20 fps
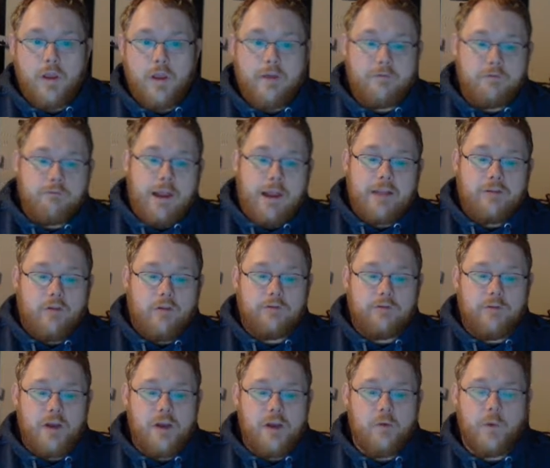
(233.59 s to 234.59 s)
have the Rakdos
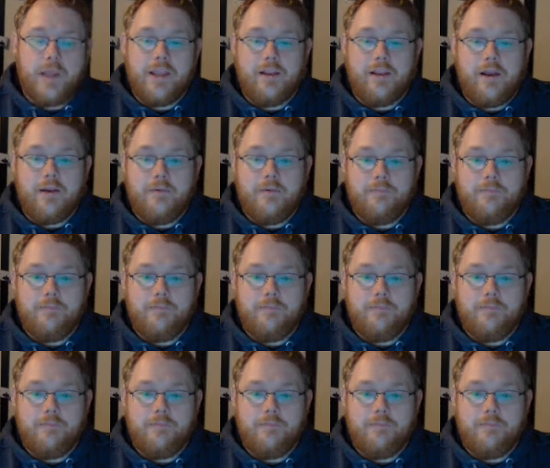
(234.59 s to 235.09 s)
Firewheeler.